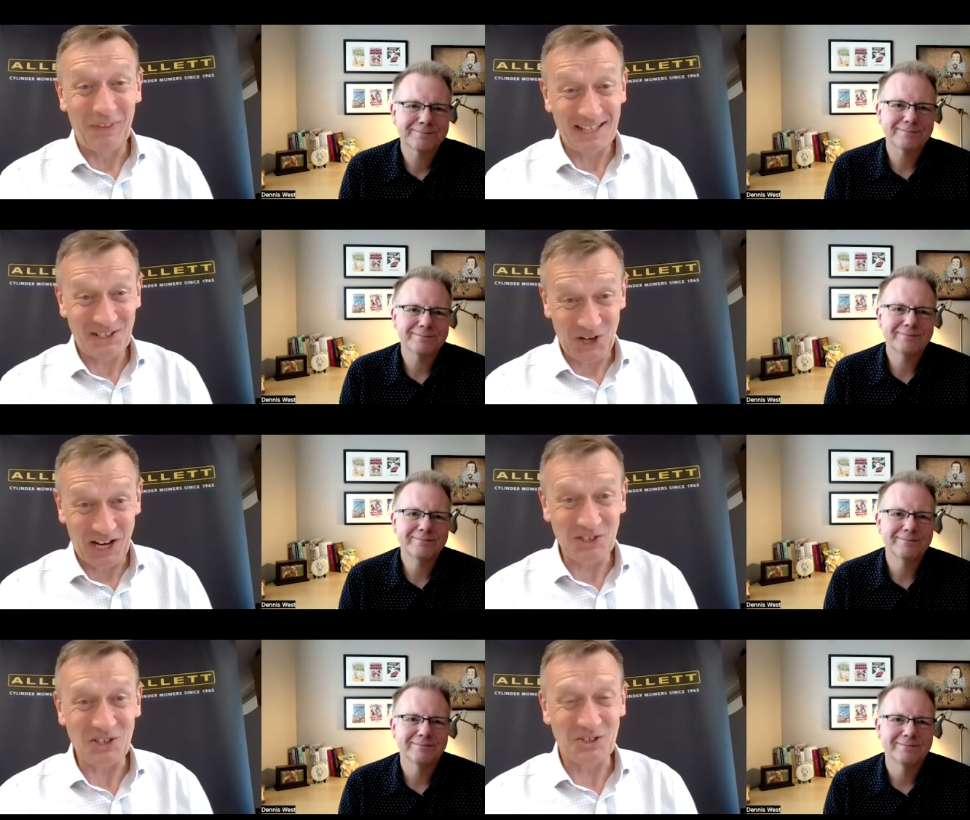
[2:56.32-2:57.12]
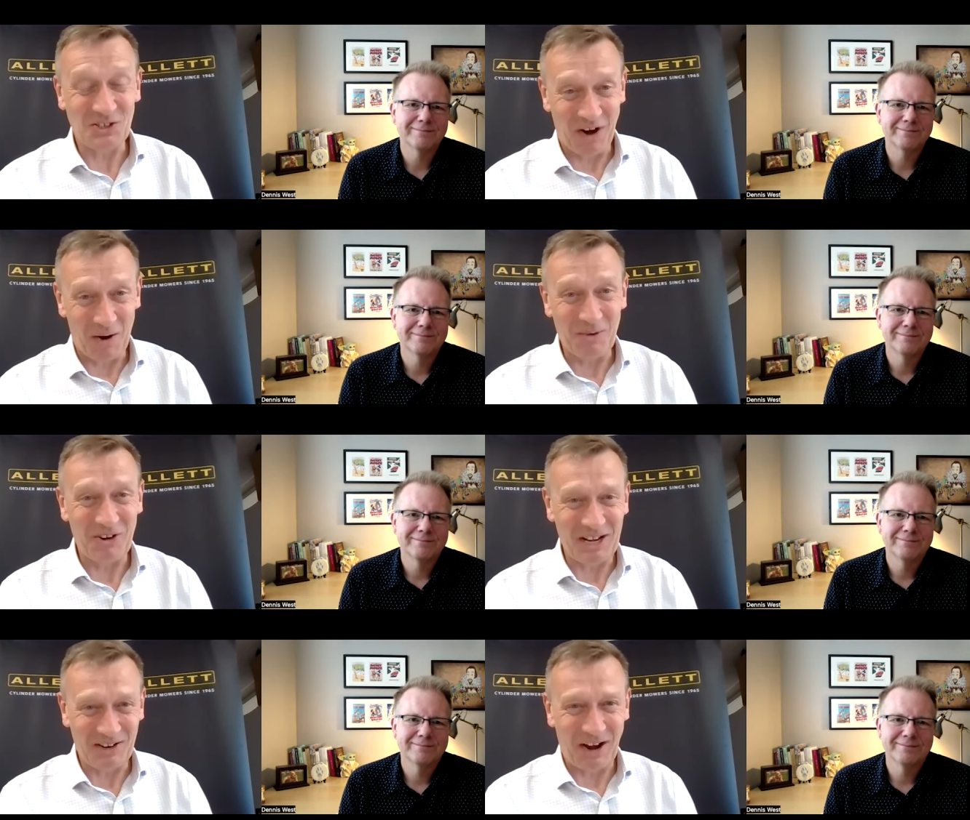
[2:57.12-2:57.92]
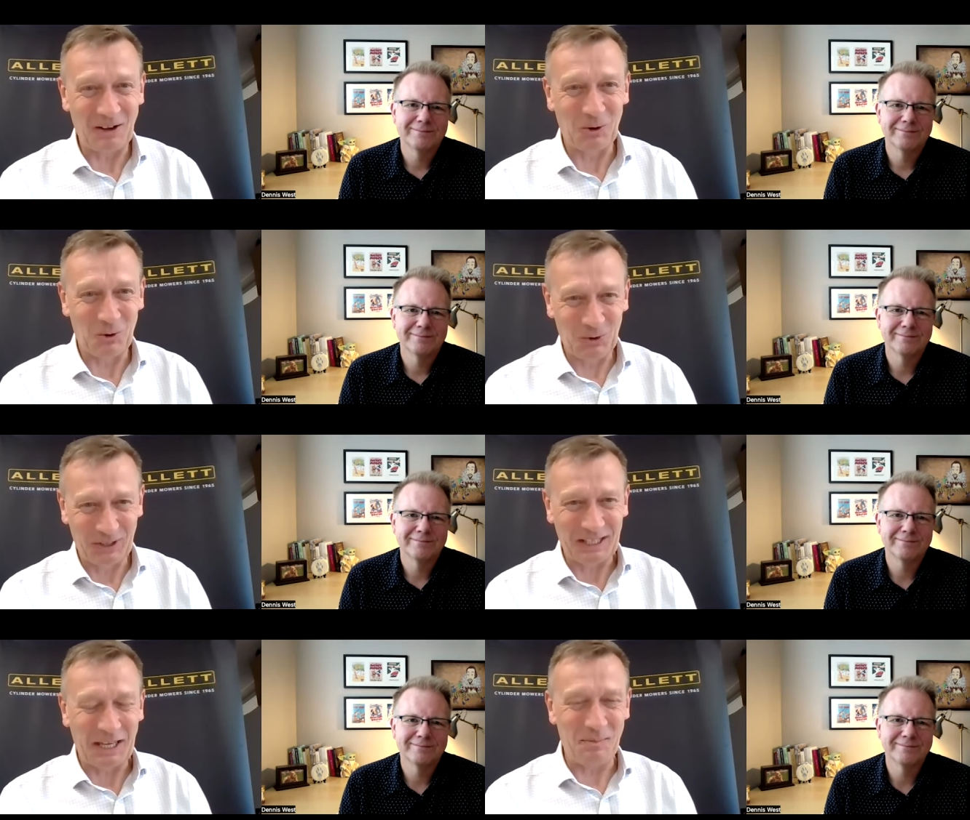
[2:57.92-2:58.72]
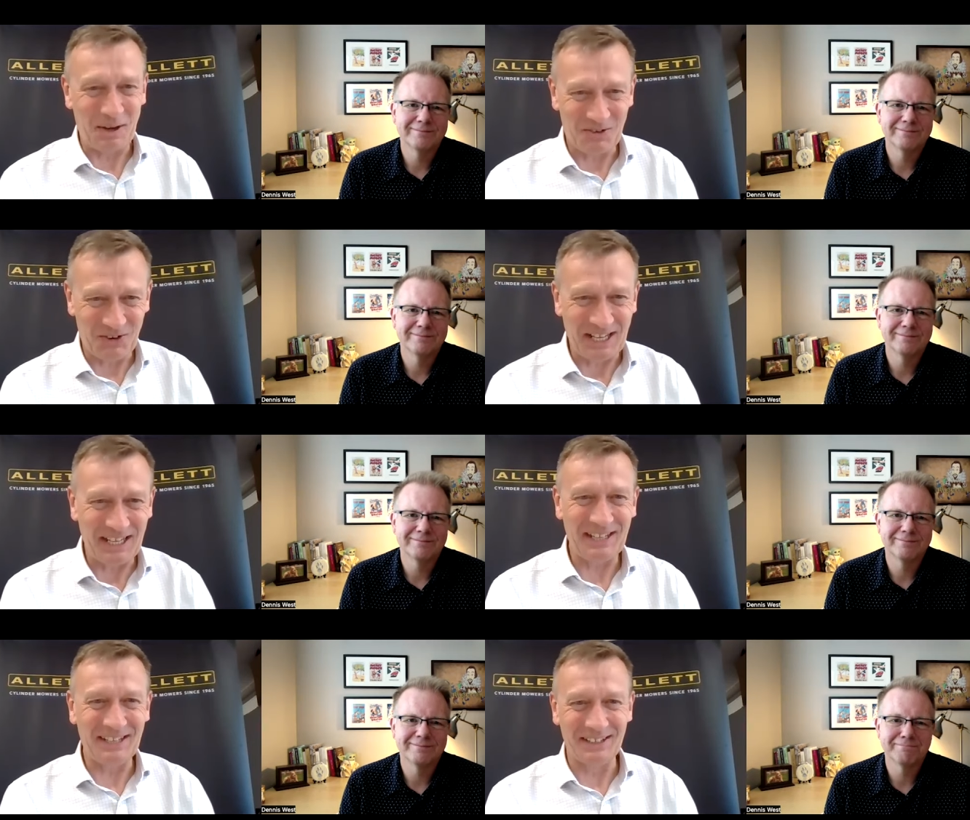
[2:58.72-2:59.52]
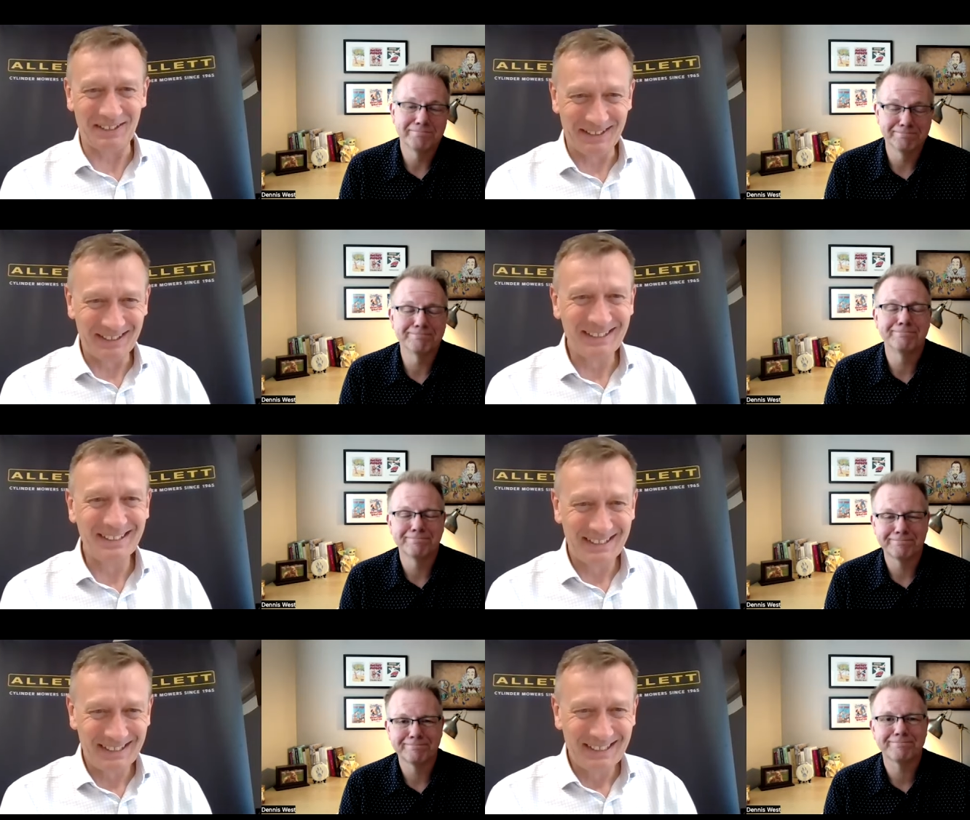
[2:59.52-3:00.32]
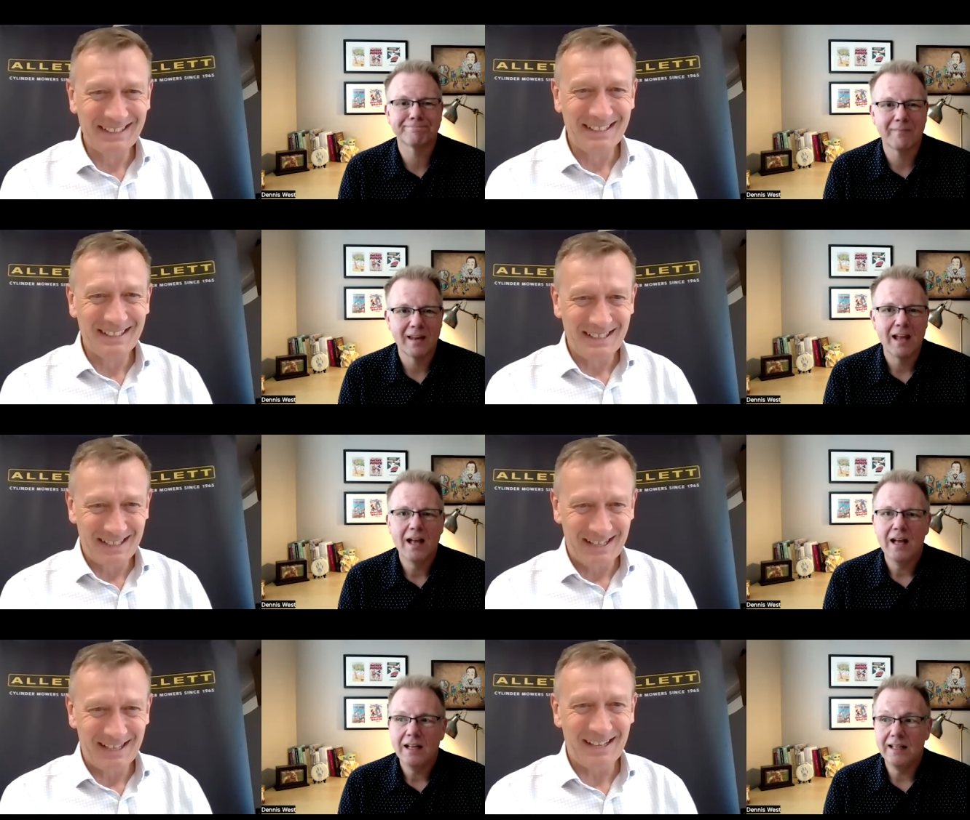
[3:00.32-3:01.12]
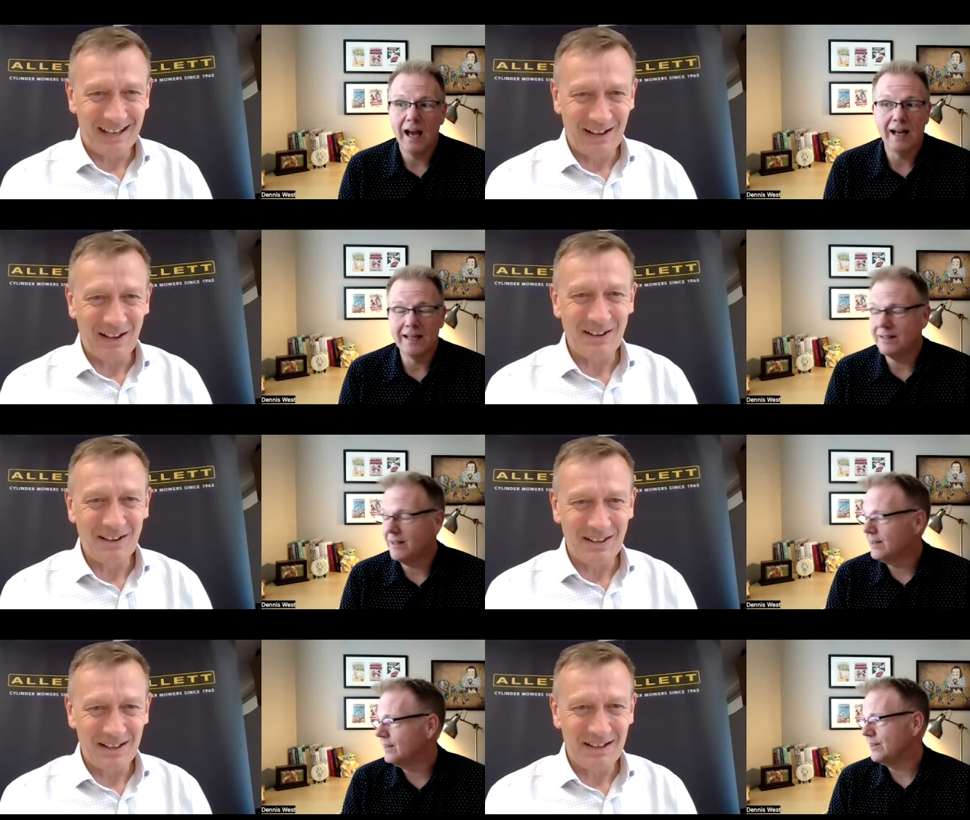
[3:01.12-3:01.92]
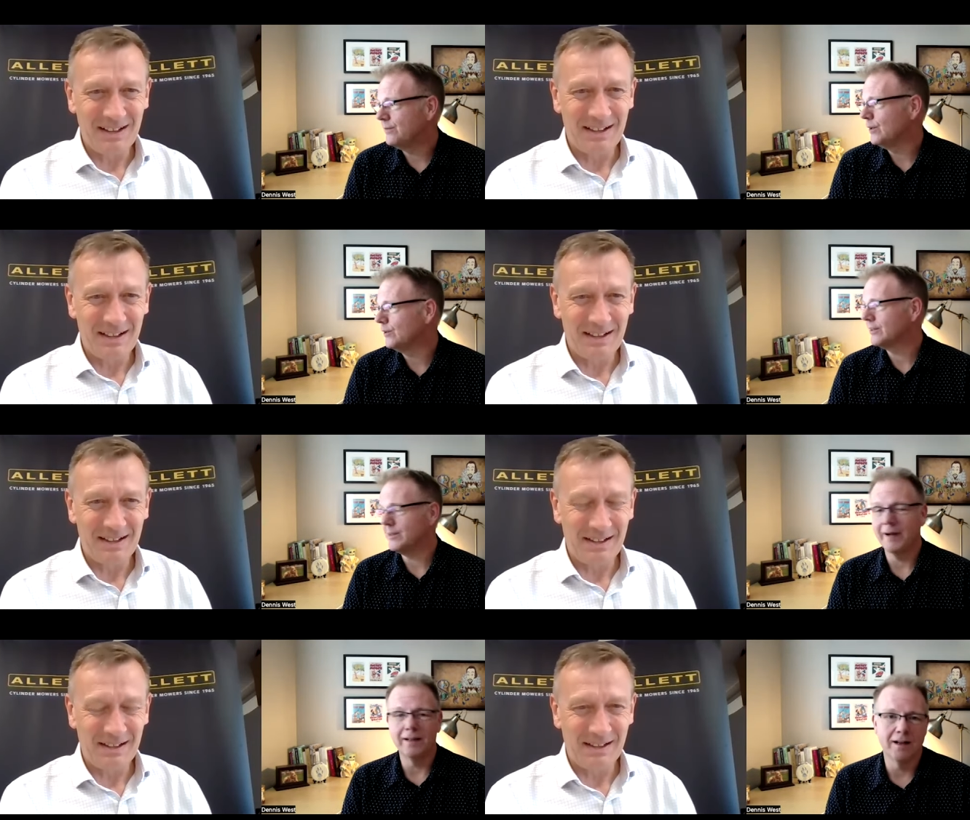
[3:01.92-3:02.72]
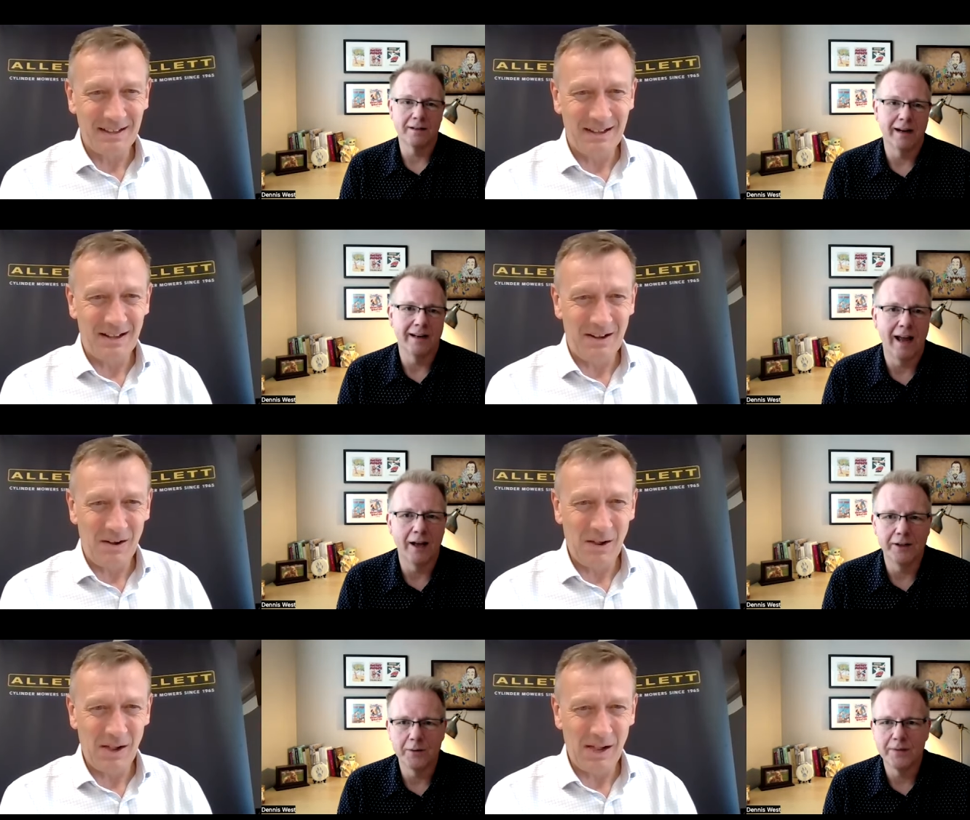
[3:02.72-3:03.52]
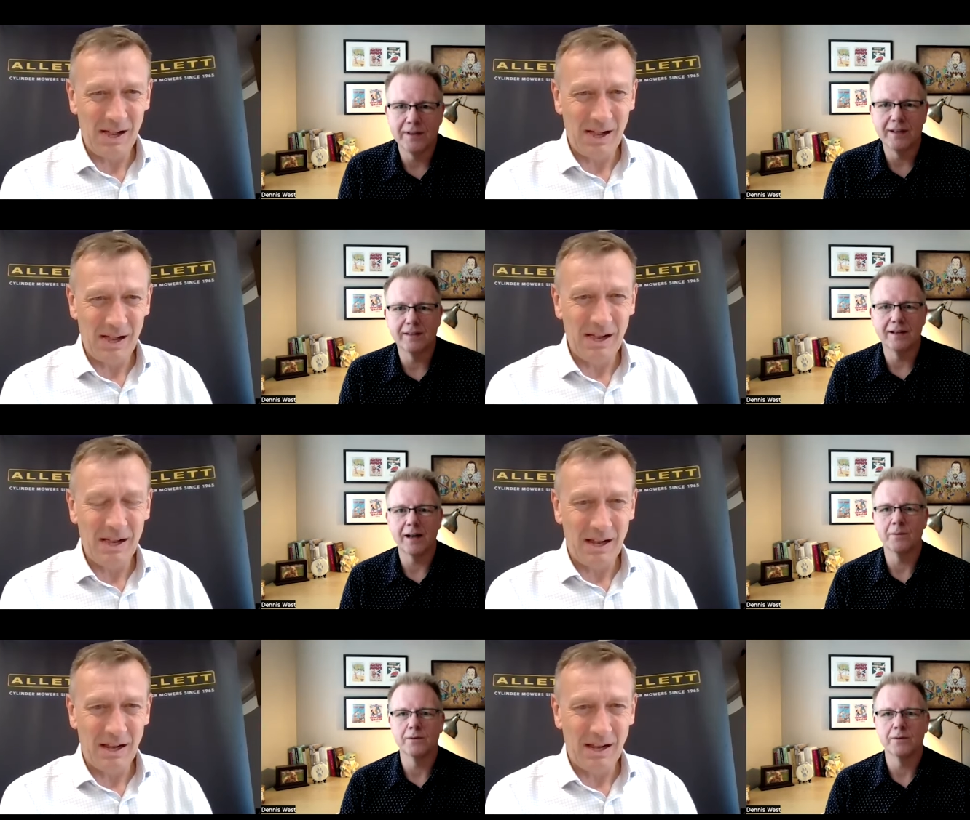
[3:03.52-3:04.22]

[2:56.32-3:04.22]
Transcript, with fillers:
Speaker 1: that's challenging to grow a really great lawn and keep it green and mm-hmm
Speaker 2: yeah it uh, if you looked at my lawn right now you would think that i